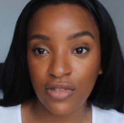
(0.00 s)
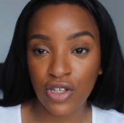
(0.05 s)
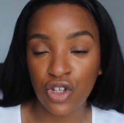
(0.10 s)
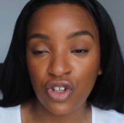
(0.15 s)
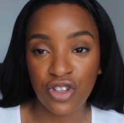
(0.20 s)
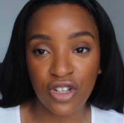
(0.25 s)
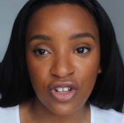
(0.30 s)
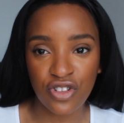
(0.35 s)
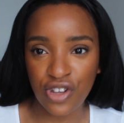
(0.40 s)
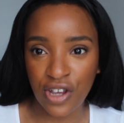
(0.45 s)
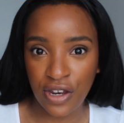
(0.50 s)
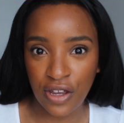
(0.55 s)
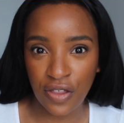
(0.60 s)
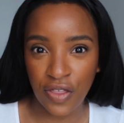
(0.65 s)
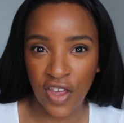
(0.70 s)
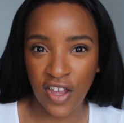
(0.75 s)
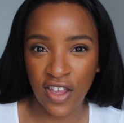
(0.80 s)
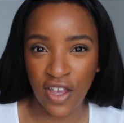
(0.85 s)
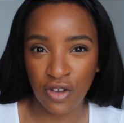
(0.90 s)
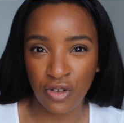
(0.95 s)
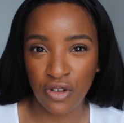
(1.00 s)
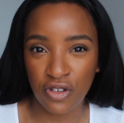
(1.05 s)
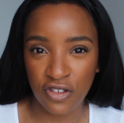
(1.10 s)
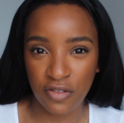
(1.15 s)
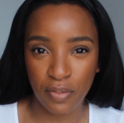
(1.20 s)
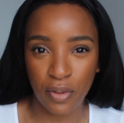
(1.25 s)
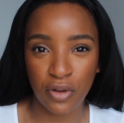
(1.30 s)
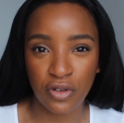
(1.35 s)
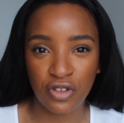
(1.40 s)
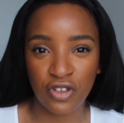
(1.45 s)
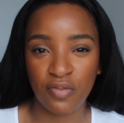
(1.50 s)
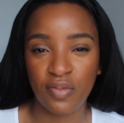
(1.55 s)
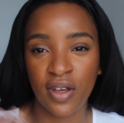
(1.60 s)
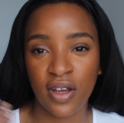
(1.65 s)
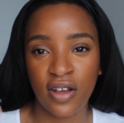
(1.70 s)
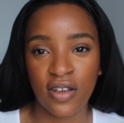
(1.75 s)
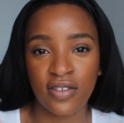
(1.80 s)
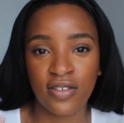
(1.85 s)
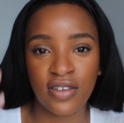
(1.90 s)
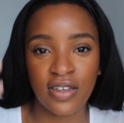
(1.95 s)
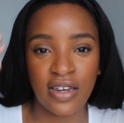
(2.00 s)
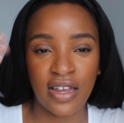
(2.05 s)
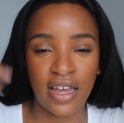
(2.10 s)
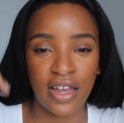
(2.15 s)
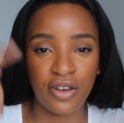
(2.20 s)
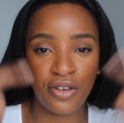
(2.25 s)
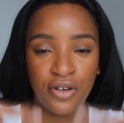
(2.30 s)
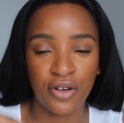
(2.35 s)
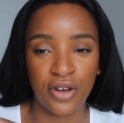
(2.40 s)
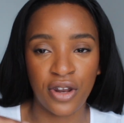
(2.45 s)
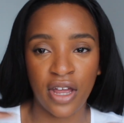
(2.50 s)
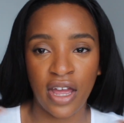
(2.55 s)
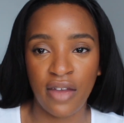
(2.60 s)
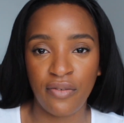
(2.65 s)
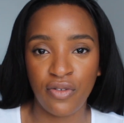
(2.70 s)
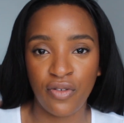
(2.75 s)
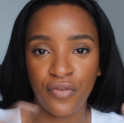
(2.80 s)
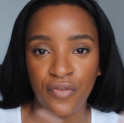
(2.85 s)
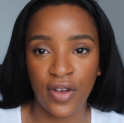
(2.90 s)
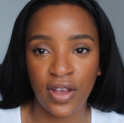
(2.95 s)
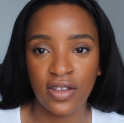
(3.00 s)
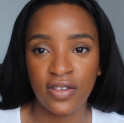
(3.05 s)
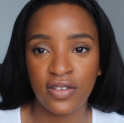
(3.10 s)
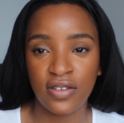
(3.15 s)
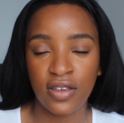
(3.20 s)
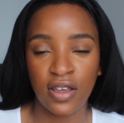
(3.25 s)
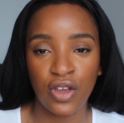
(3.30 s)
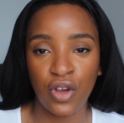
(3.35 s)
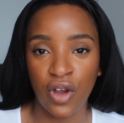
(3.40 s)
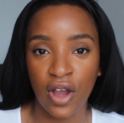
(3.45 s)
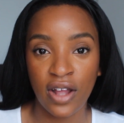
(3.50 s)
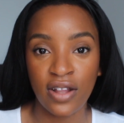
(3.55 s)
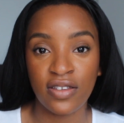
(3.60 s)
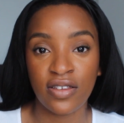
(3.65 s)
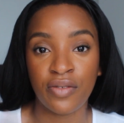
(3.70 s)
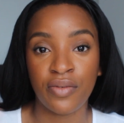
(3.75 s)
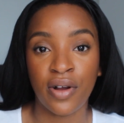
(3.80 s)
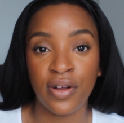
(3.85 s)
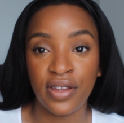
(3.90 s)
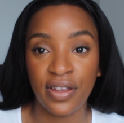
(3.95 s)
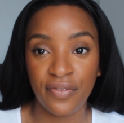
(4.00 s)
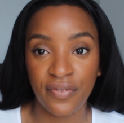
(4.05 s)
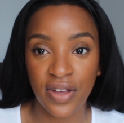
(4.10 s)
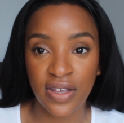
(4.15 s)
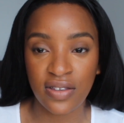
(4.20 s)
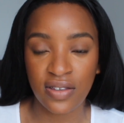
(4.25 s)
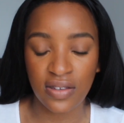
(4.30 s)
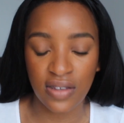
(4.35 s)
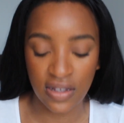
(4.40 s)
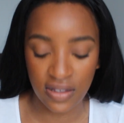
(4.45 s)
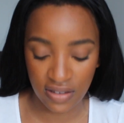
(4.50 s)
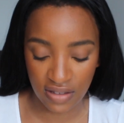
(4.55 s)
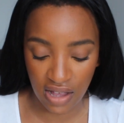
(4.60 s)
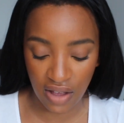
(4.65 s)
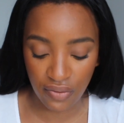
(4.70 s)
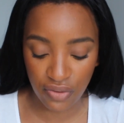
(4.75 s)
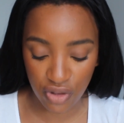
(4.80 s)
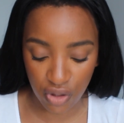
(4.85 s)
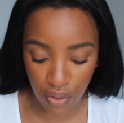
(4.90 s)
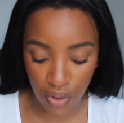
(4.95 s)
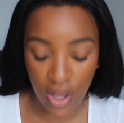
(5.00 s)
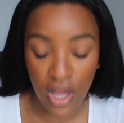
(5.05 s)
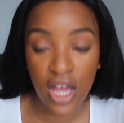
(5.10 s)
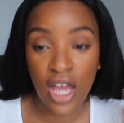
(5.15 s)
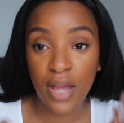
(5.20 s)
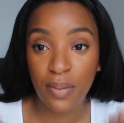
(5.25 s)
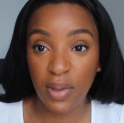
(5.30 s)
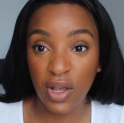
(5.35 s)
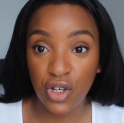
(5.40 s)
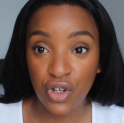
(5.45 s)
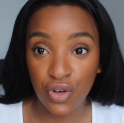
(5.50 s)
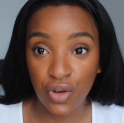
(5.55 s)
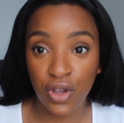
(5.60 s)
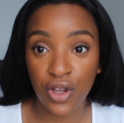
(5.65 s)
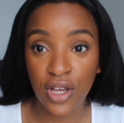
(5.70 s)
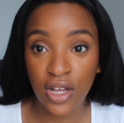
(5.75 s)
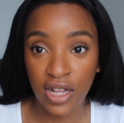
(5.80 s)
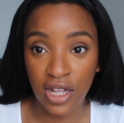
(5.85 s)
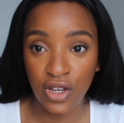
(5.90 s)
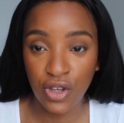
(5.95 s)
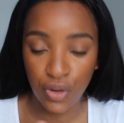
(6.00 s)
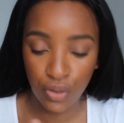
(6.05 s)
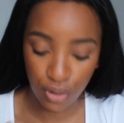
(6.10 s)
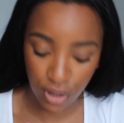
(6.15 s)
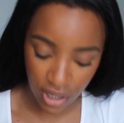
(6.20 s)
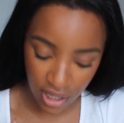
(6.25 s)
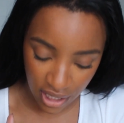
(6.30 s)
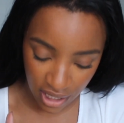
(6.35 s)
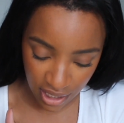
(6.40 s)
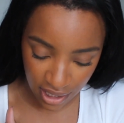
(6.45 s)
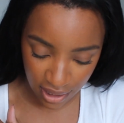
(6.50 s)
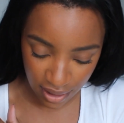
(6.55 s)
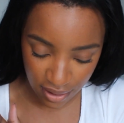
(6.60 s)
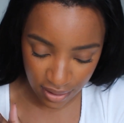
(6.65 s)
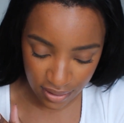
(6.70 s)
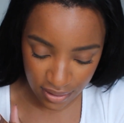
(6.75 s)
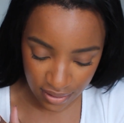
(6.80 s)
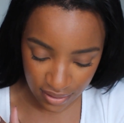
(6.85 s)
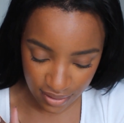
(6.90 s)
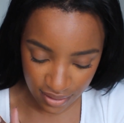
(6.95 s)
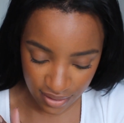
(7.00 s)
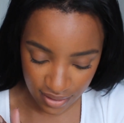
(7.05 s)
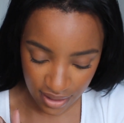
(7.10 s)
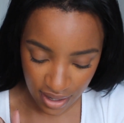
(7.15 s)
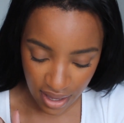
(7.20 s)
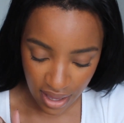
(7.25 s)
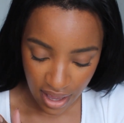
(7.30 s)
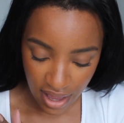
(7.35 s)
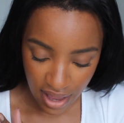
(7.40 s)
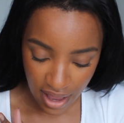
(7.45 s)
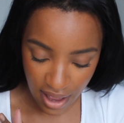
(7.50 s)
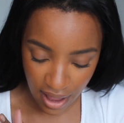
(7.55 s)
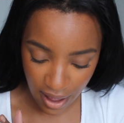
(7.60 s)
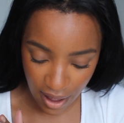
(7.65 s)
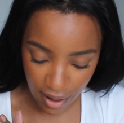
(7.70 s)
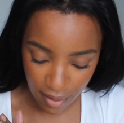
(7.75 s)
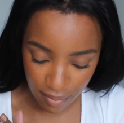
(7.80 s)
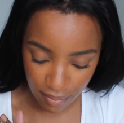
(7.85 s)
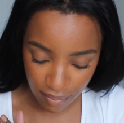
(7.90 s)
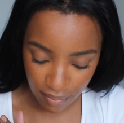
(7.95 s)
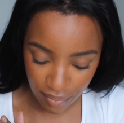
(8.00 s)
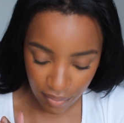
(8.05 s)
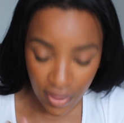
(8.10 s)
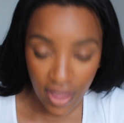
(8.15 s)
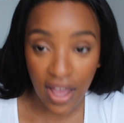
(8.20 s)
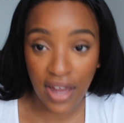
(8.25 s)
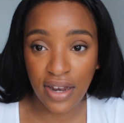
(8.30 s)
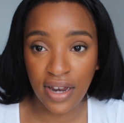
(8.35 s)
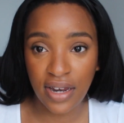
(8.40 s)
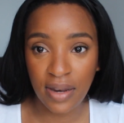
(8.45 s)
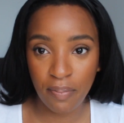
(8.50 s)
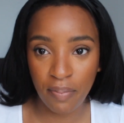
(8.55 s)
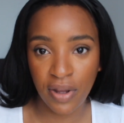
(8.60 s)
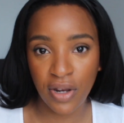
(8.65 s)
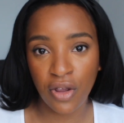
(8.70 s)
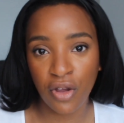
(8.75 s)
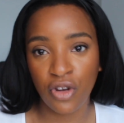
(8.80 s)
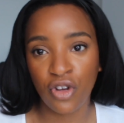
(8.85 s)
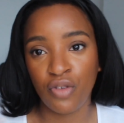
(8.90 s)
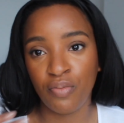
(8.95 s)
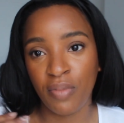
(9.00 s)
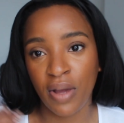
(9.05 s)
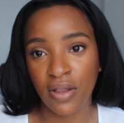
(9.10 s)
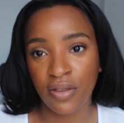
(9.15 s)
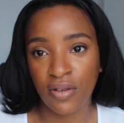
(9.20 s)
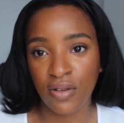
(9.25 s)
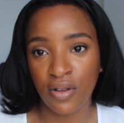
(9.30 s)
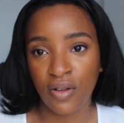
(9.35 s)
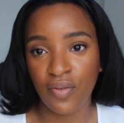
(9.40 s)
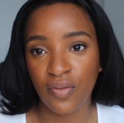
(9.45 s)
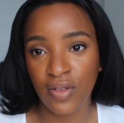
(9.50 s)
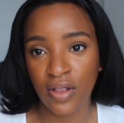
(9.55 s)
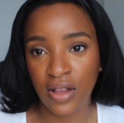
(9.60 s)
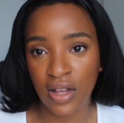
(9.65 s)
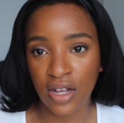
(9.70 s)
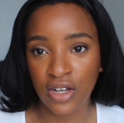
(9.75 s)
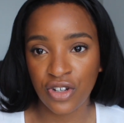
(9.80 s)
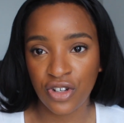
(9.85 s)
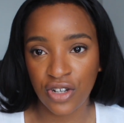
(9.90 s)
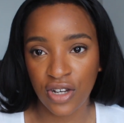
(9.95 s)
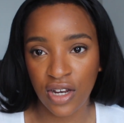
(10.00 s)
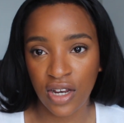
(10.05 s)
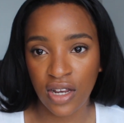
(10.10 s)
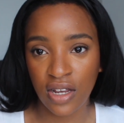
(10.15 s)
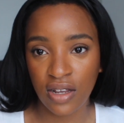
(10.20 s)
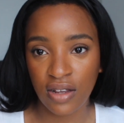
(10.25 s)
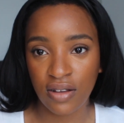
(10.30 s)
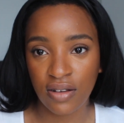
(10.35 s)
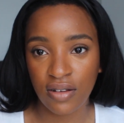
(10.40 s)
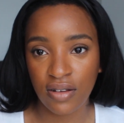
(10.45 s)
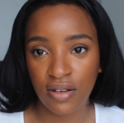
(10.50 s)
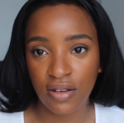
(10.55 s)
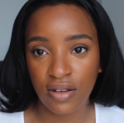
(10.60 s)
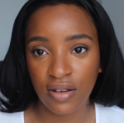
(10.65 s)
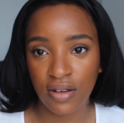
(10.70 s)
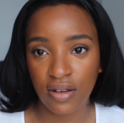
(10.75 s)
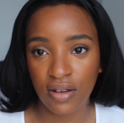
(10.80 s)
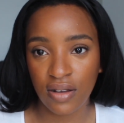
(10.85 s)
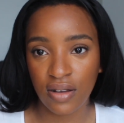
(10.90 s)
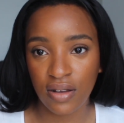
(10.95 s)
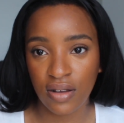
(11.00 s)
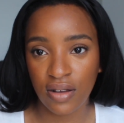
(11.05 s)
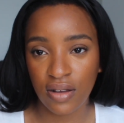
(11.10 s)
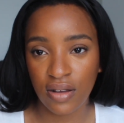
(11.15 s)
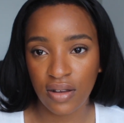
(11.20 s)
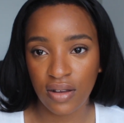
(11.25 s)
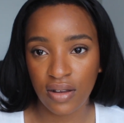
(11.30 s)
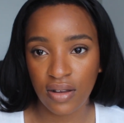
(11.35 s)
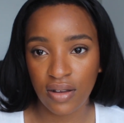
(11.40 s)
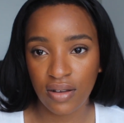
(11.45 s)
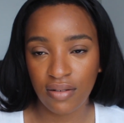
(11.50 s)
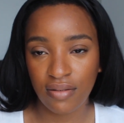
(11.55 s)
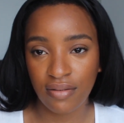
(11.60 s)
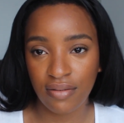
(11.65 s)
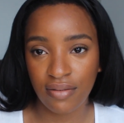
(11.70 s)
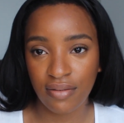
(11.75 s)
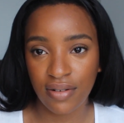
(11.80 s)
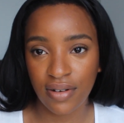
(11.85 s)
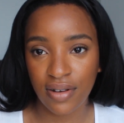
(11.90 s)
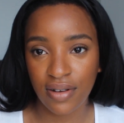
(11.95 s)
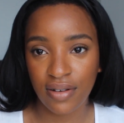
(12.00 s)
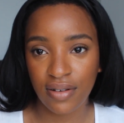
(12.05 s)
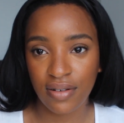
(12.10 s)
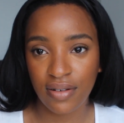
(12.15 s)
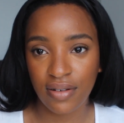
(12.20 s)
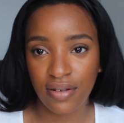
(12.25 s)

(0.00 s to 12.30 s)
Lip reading: you touch anything that you're not supposed to, because in the end you're gonna have your hands around their faces and stuff. So make sure you clean your hands. And then depending on your method of lashing, alright.